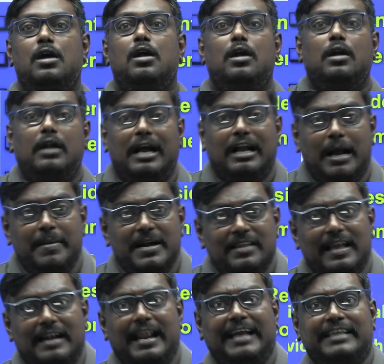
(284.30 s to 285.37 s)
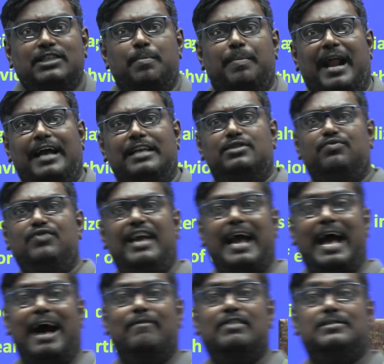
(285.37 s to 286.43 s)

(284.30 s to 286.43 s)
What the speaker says: Now, coming to the next branch we have is